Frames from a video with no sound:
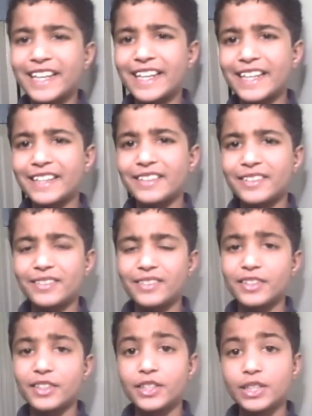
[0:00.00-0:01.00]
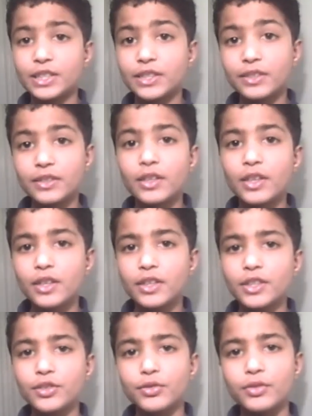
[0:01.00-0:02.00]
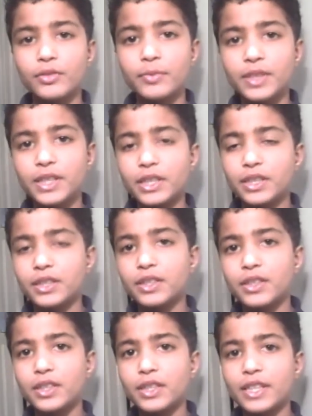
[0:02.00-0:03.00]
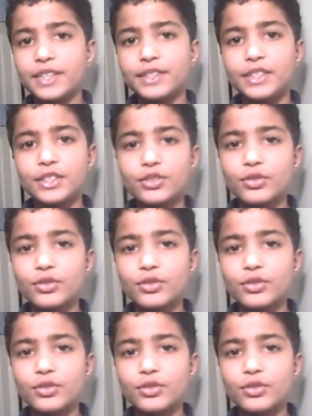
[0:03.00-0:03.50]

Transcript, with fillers: and you will be not late in